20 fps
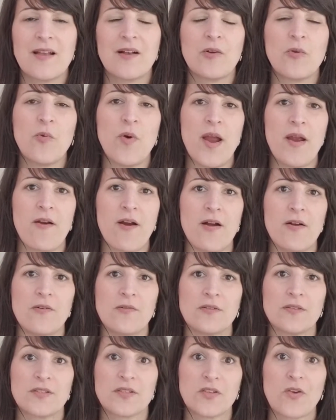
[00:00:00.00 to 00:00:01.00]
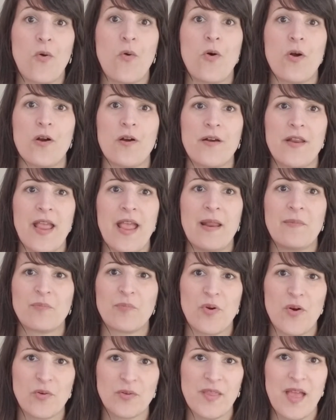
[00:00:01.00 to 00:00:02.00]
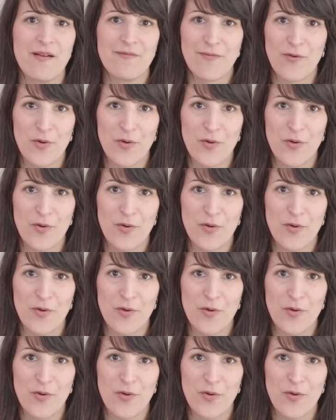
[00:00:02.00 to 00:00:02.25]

Aguero scored and broke that